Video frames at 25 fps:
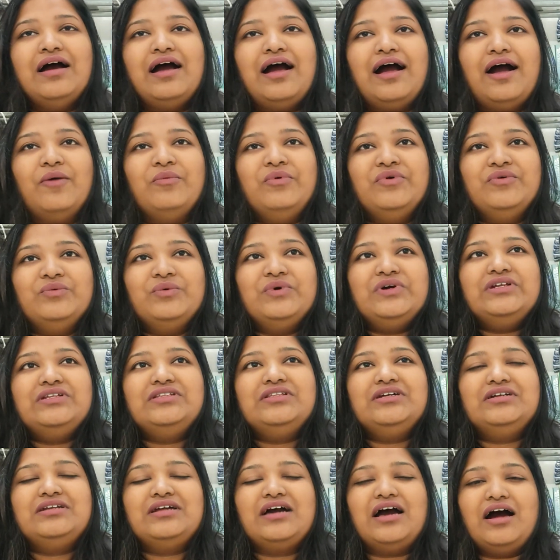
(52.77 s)
However,
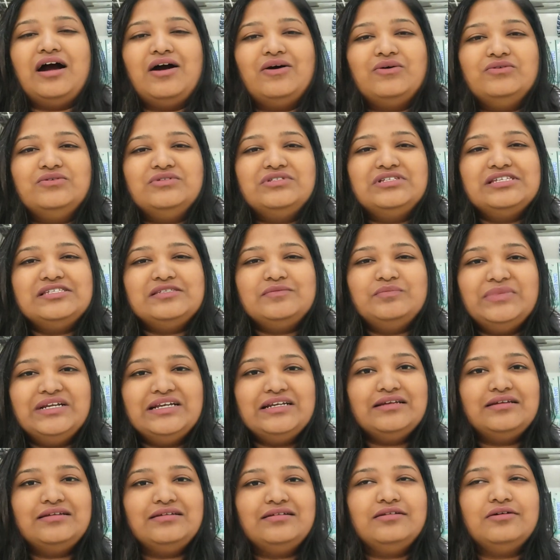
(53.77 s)
that house is a
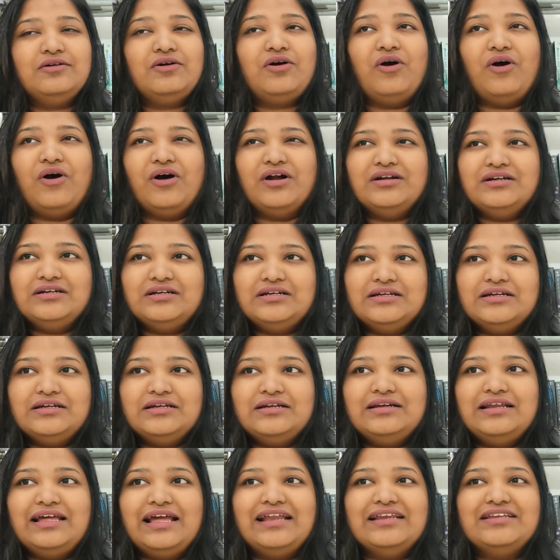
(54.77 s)
bit
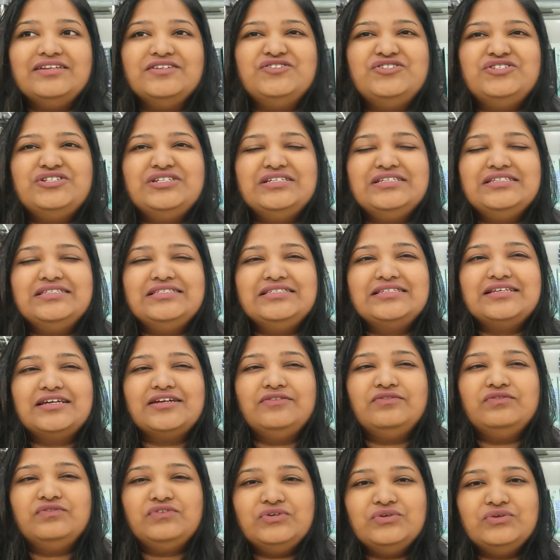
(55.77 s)
haunted and she's
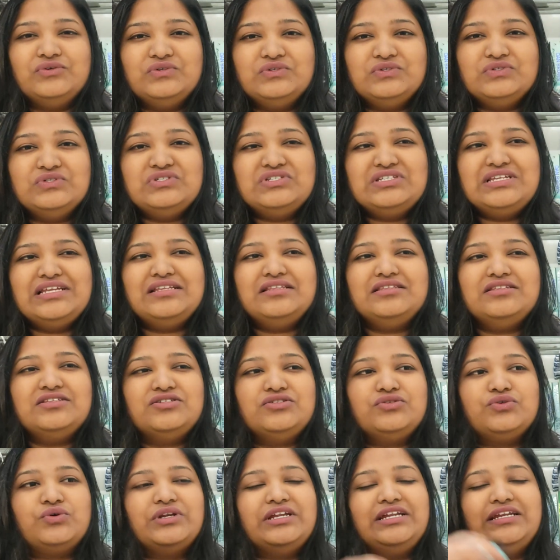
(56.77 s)
confused, and the
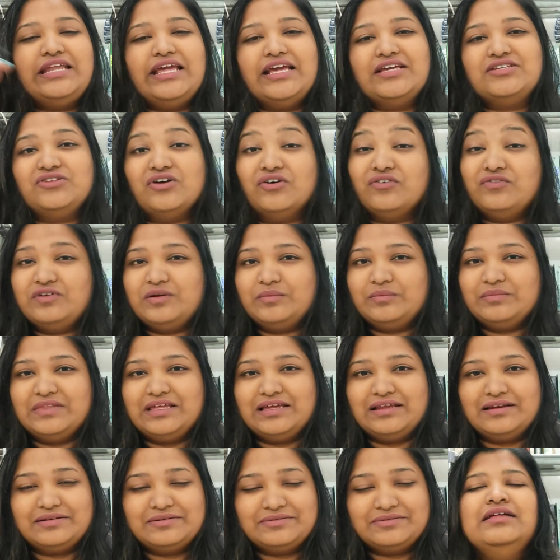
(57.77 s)
story takes off from
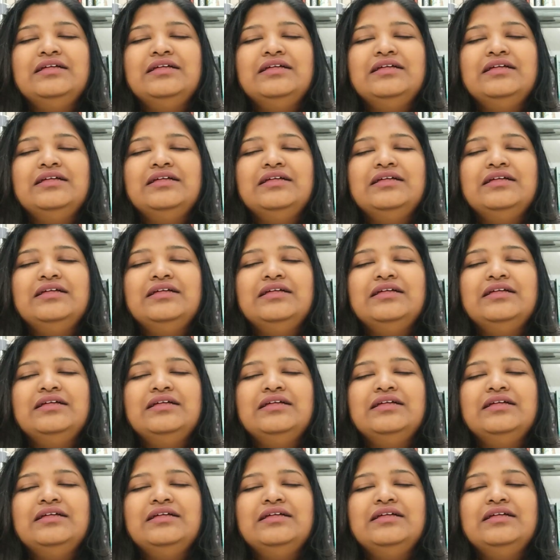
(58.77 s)
there.